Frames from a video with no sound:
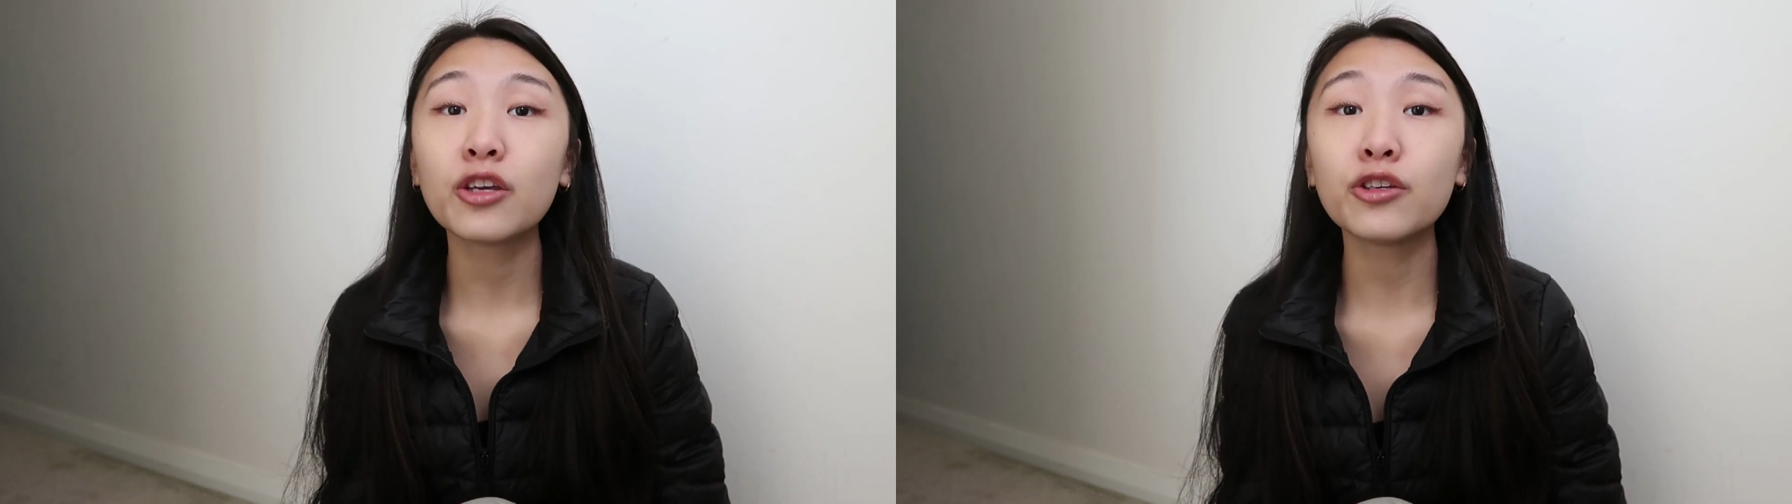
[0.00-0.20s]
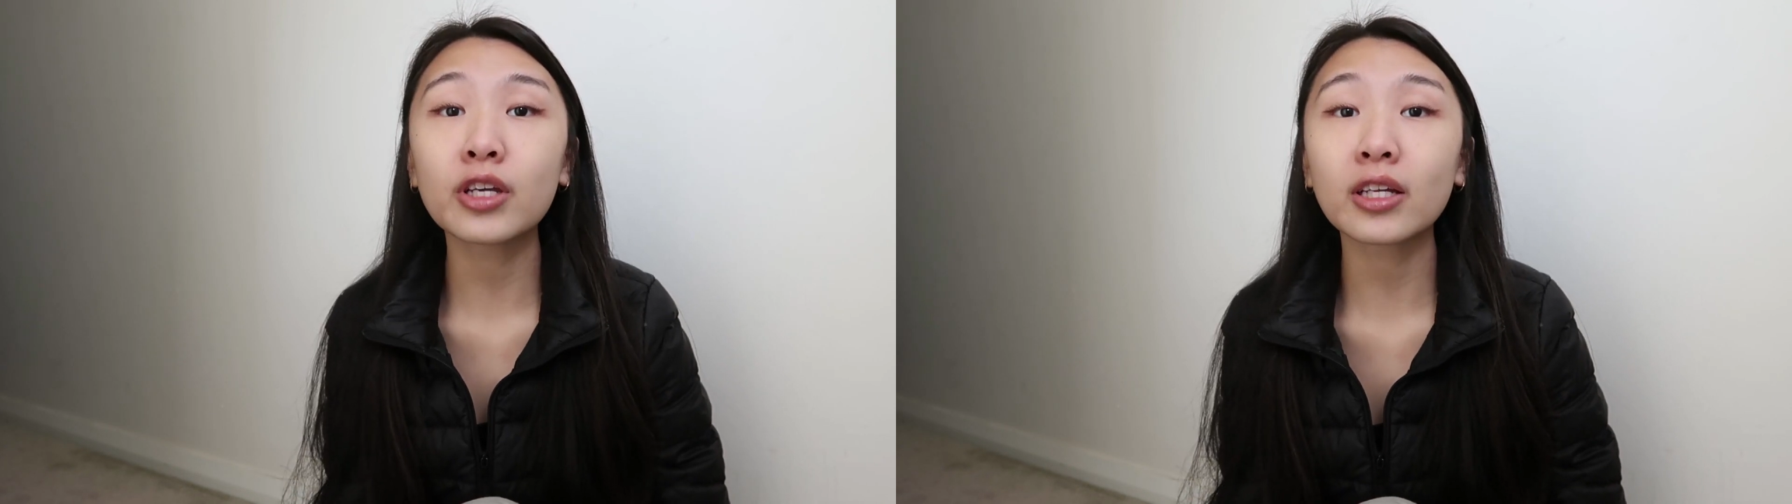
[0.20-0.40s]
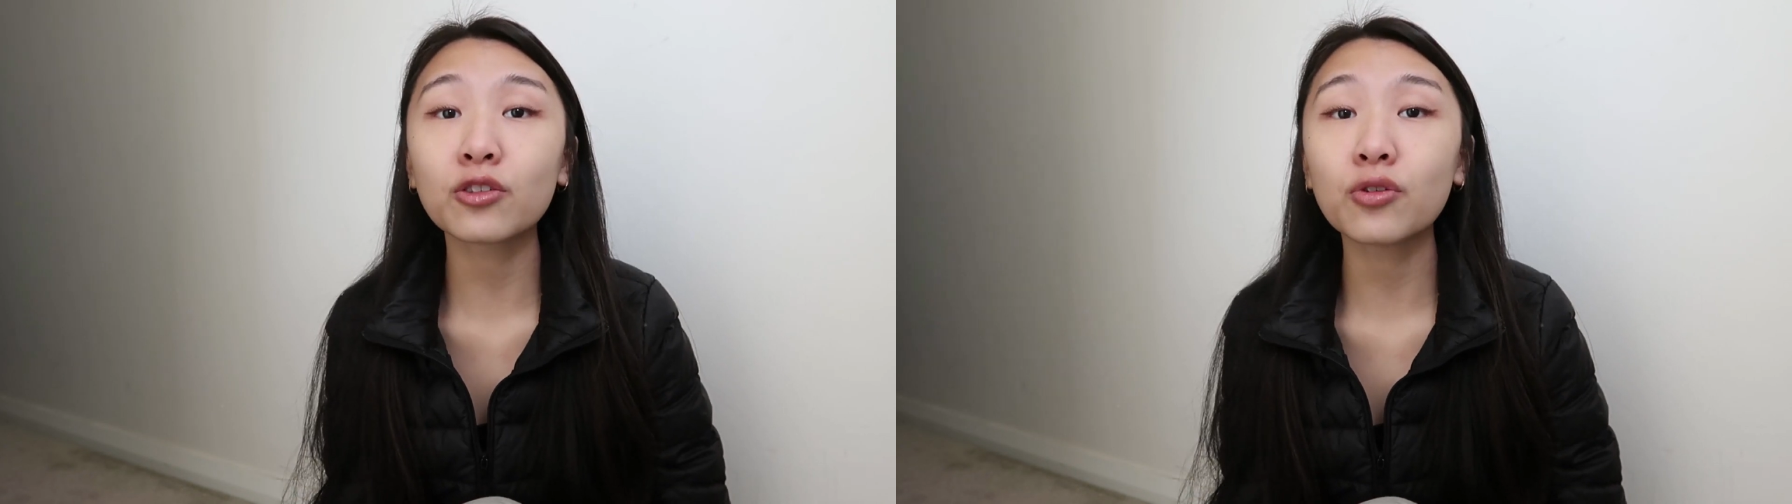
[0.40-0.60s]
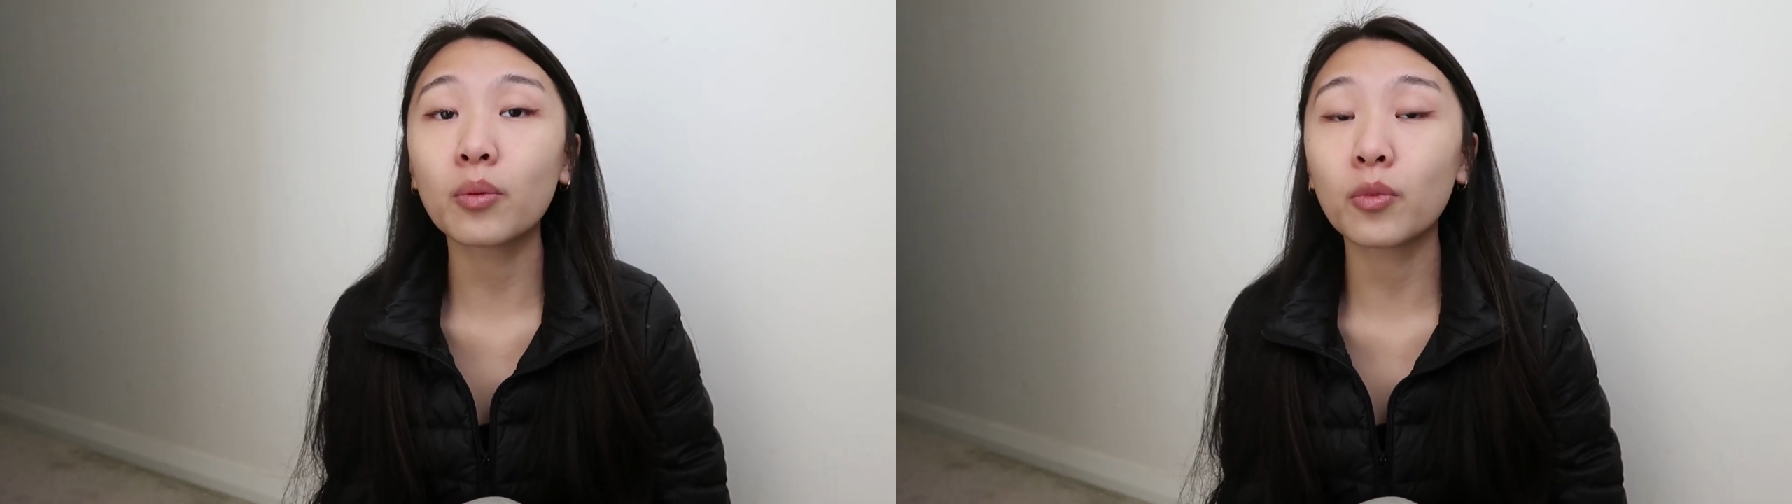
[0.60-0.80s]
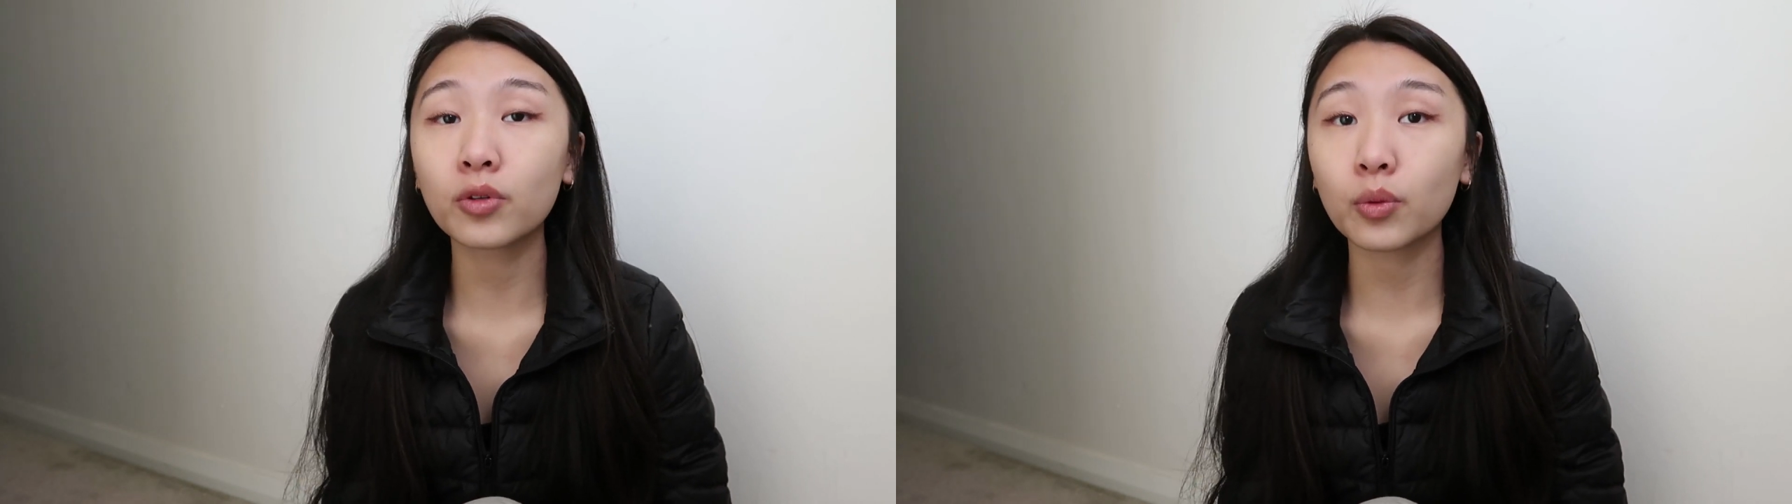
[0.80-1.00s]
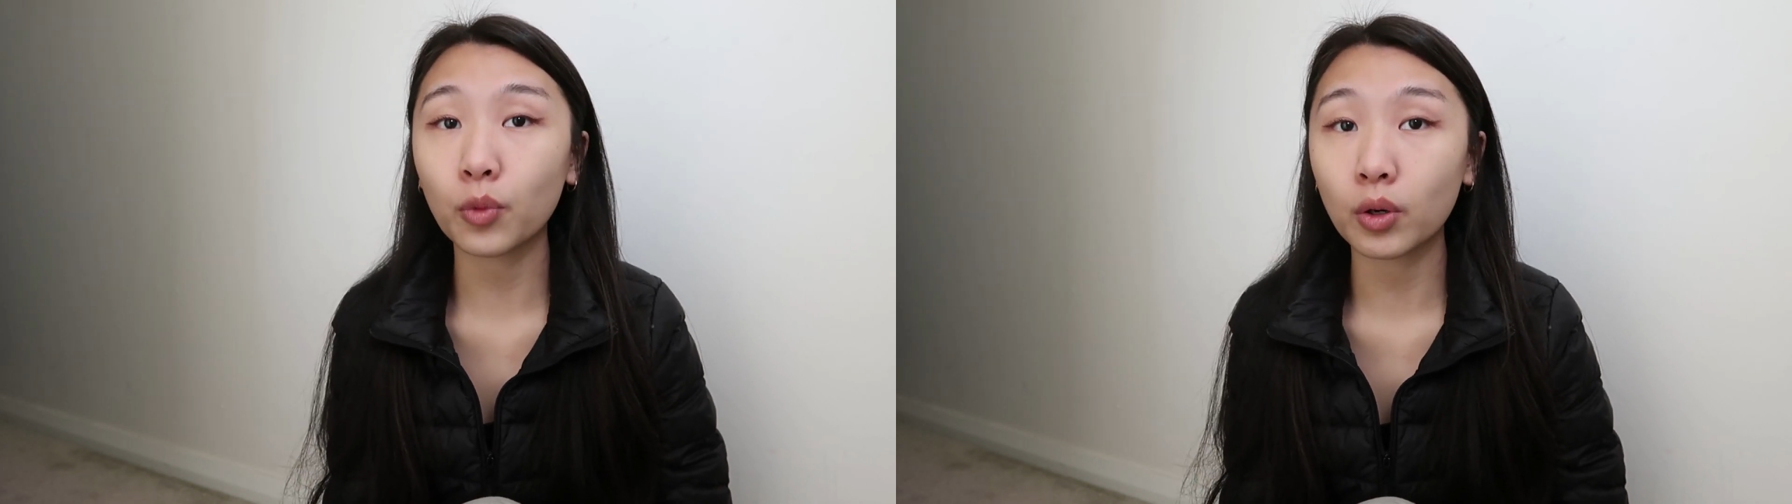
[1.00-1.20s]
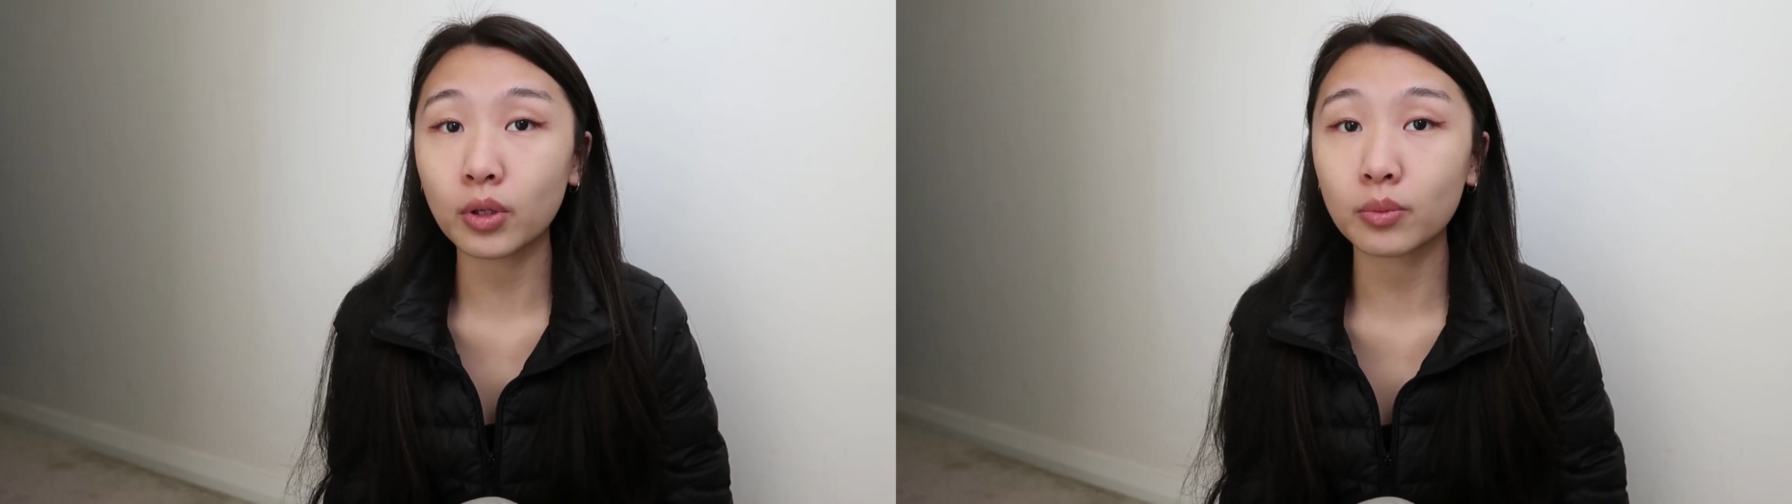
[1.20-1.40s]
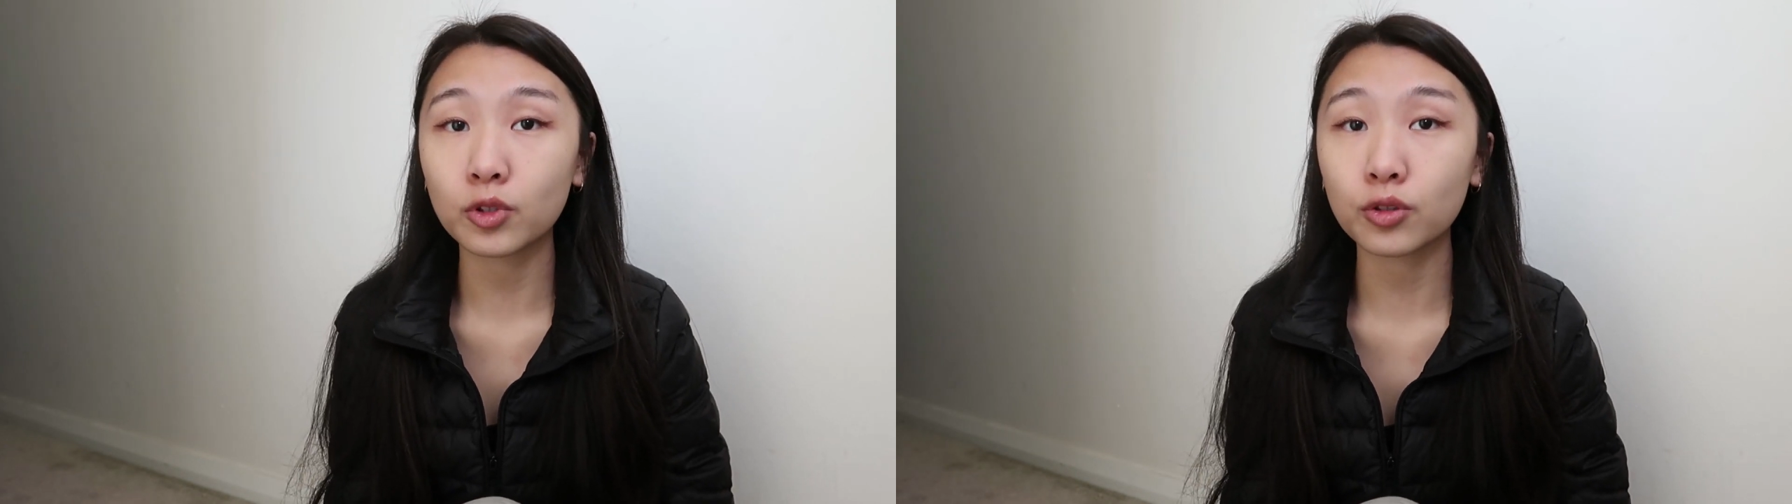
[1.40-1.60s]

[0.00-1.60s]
you are more than welcome